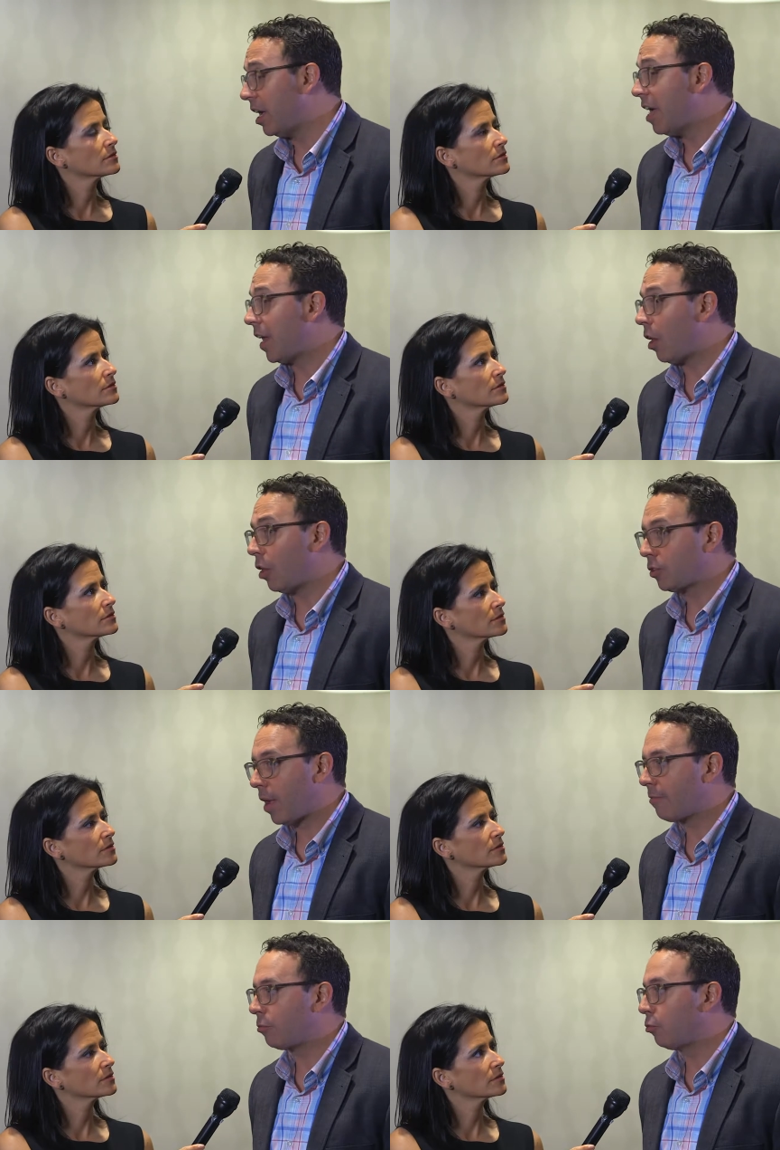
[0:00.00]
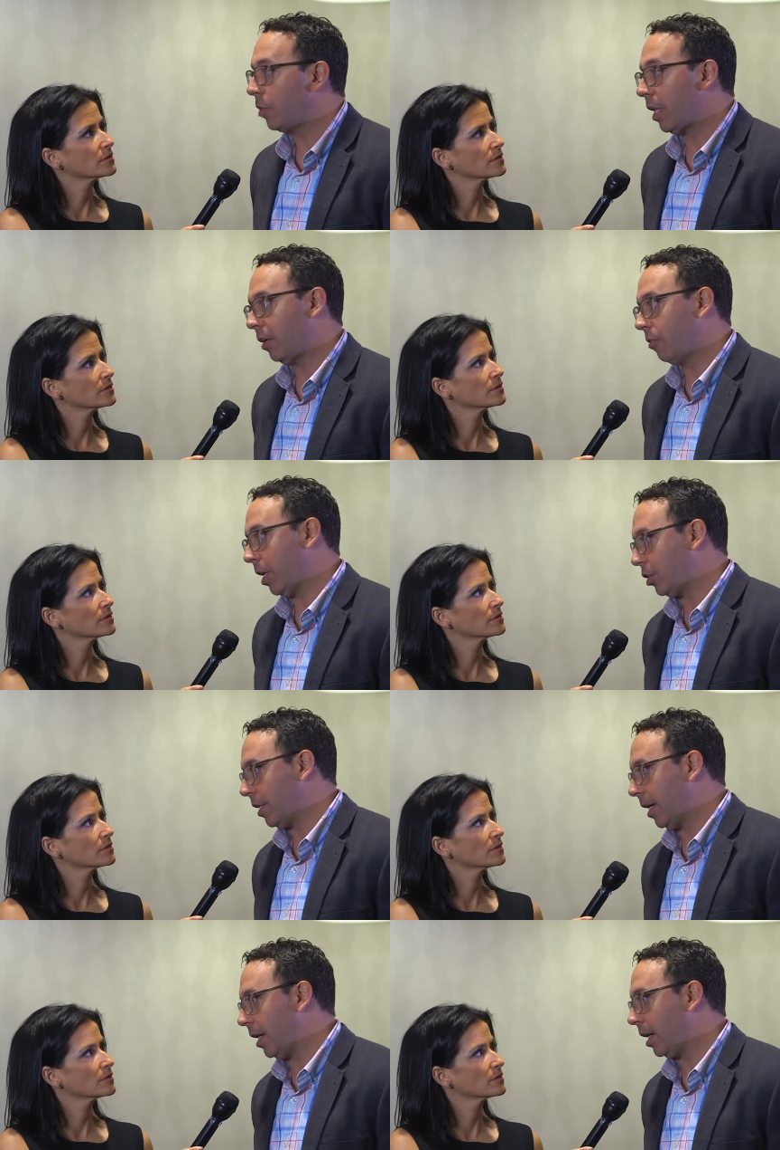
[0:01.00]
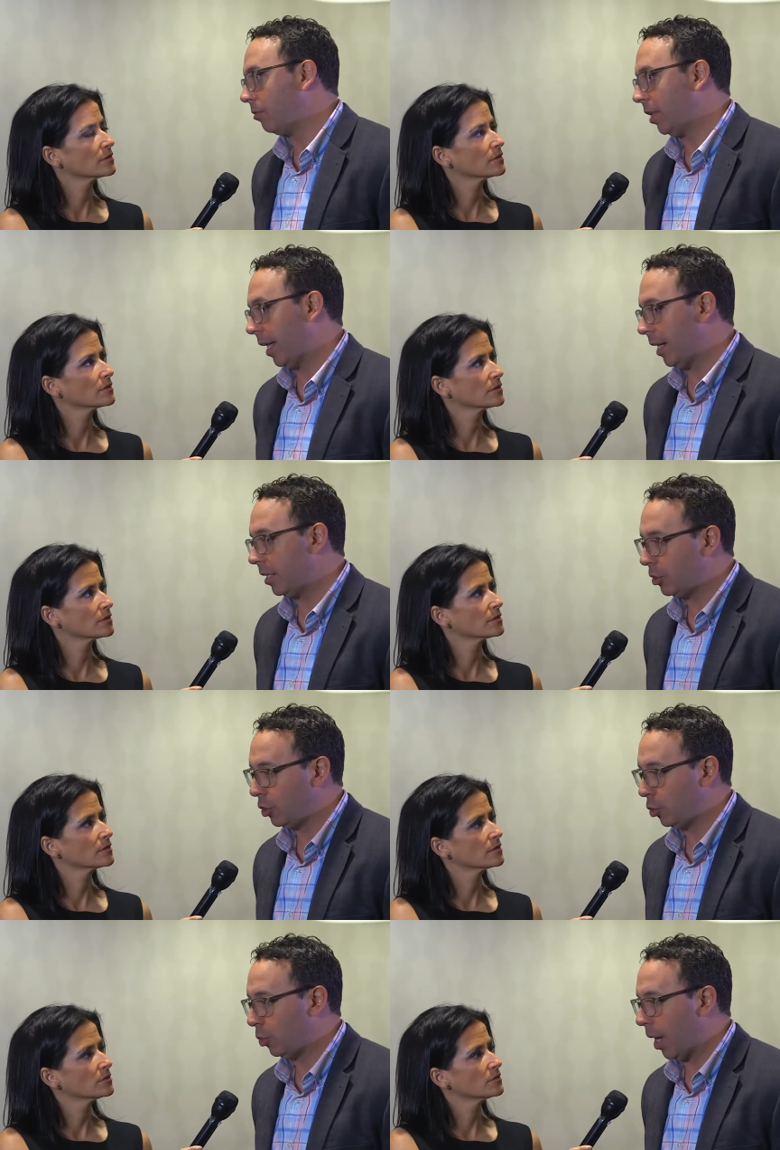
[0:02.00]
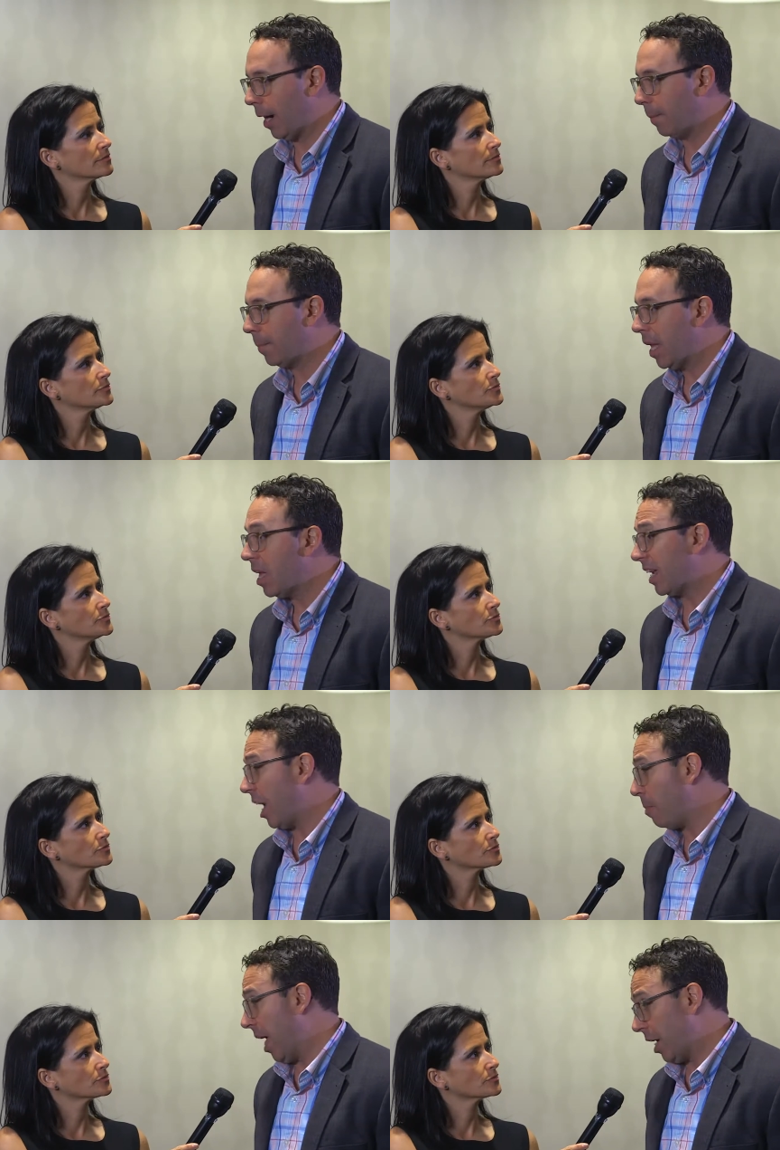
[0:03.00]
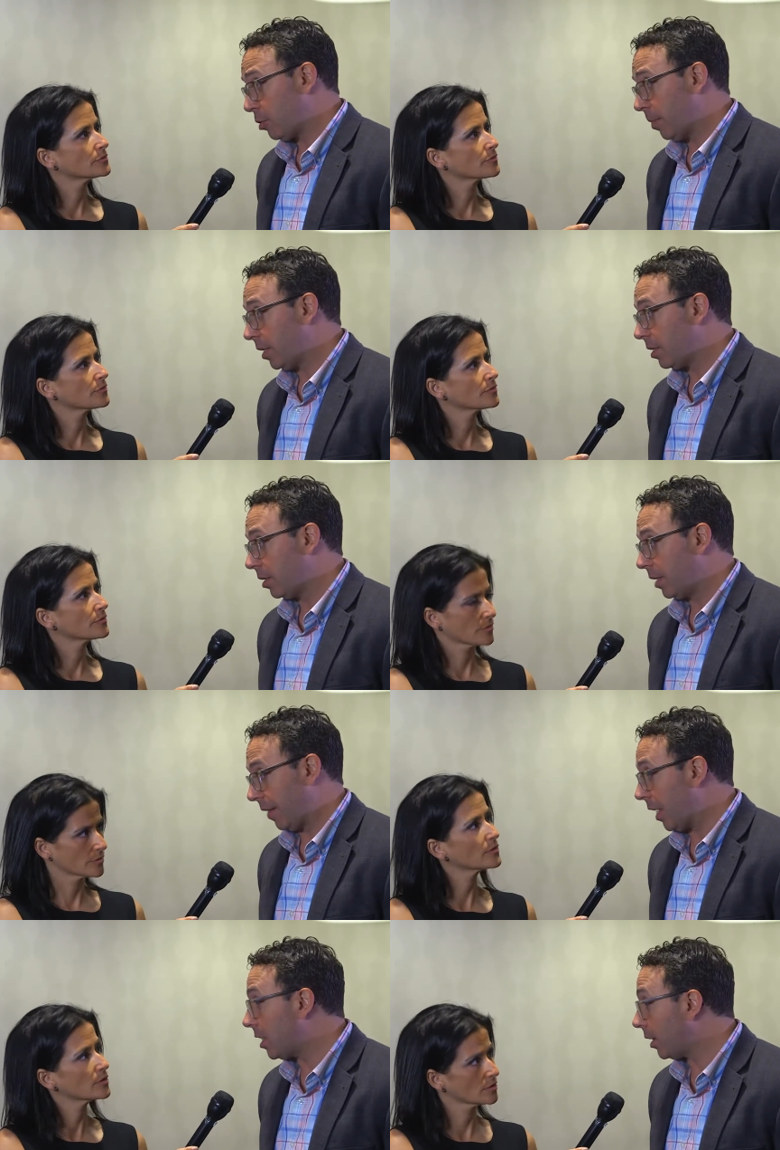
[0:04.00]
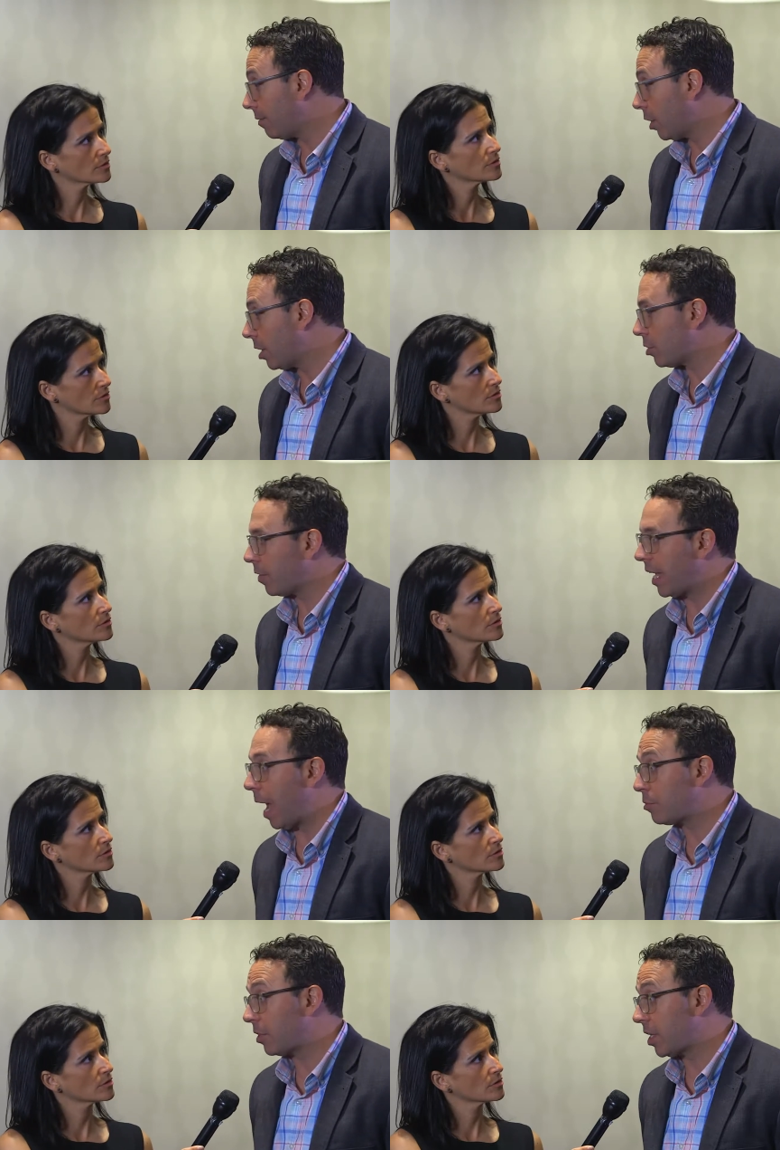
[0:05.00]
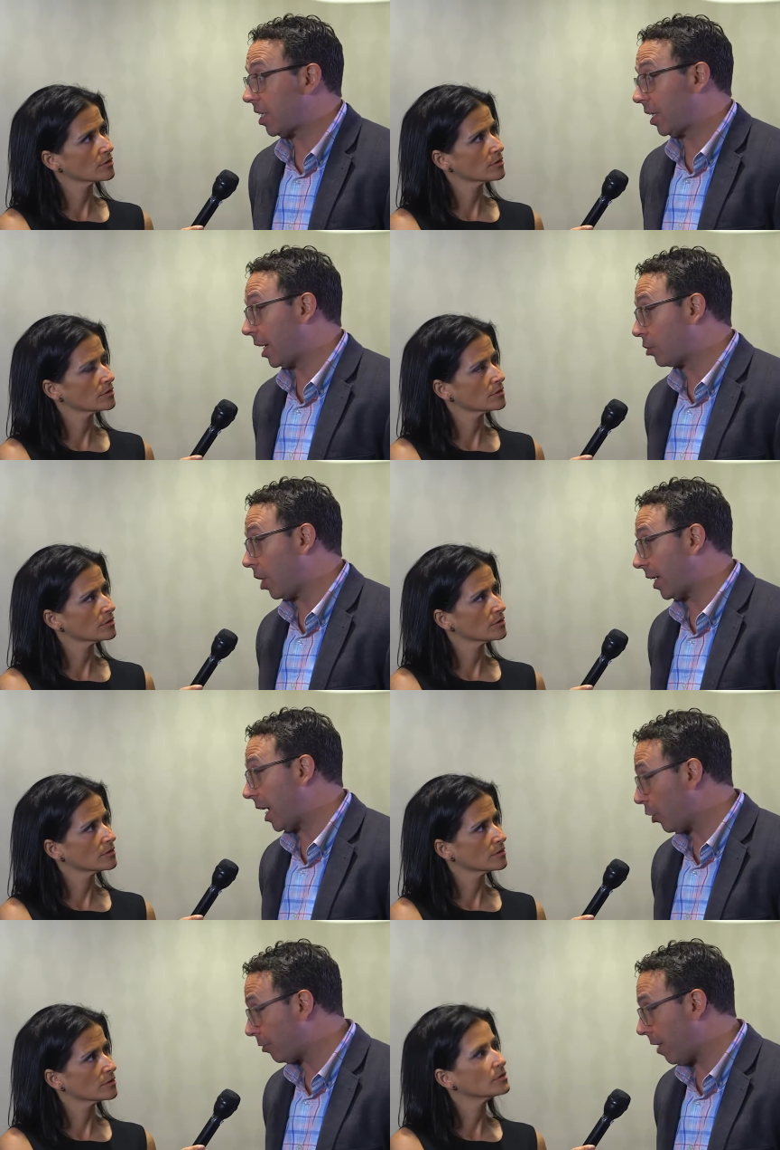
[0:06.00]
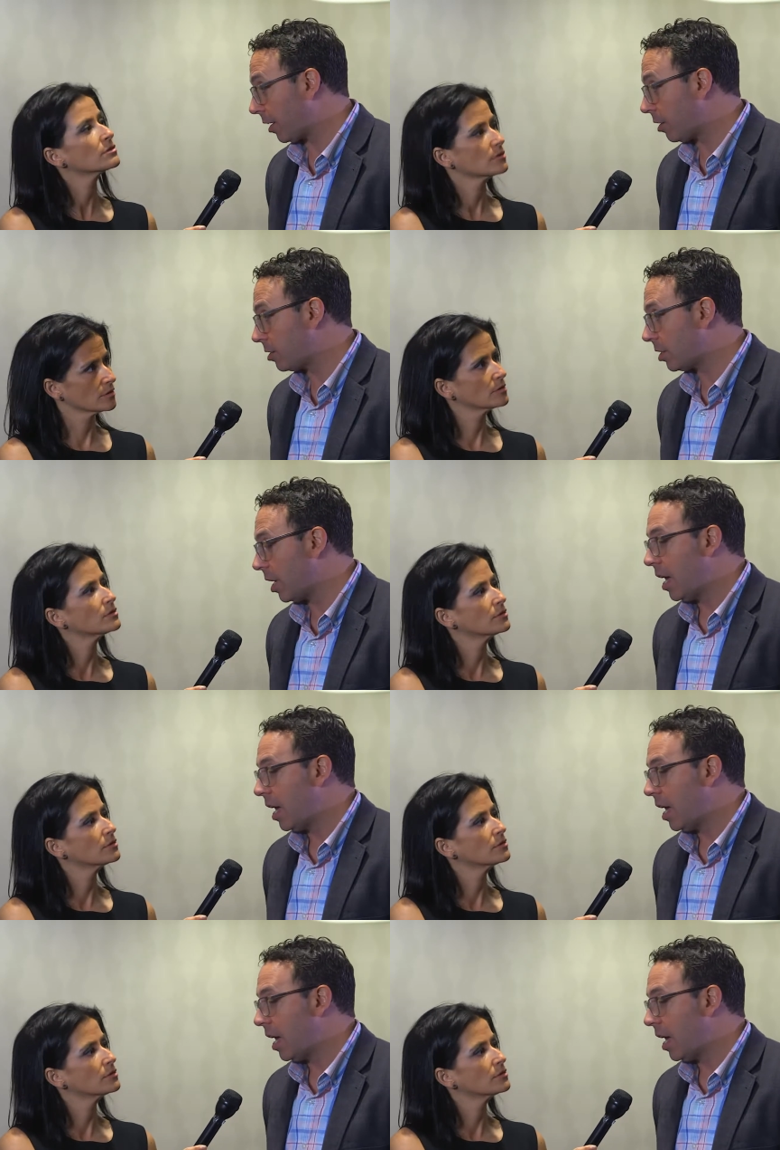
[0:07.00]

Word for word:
Speaker 1: They also have really rich data related to um, care management that they deliver, and so they capture this in electronic health records.